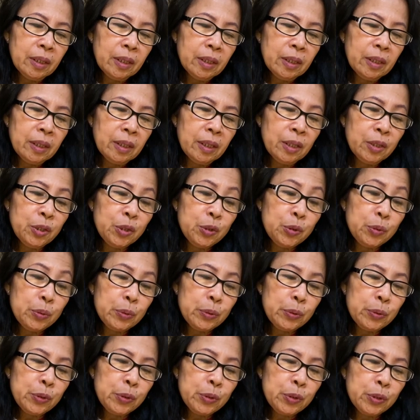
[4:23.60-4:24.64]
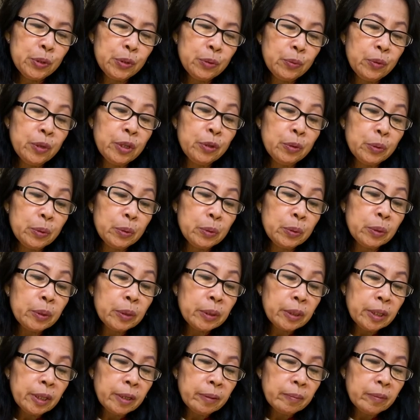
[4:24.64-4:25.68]
the juice when you cook
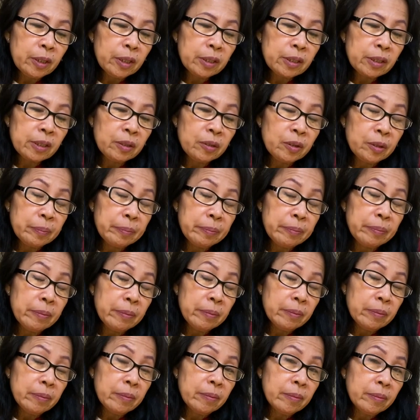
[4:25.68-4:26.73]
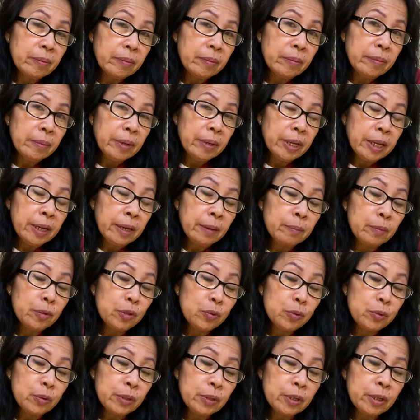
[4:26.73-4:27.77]
them is good, become
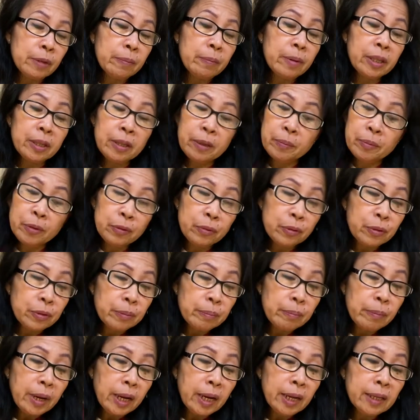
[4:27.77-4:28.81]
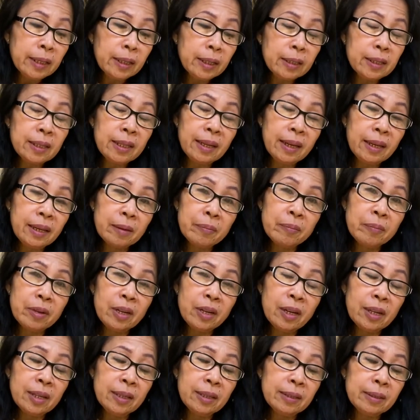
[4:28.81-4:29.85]
juicy. But if you don't mind it like a
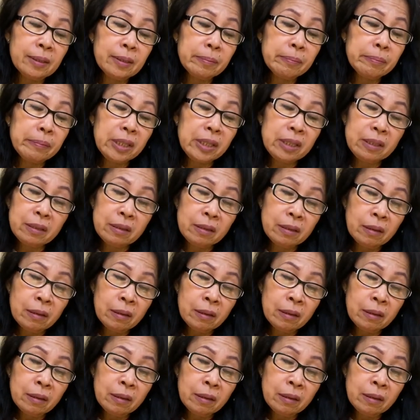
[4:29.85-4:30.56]
little messy,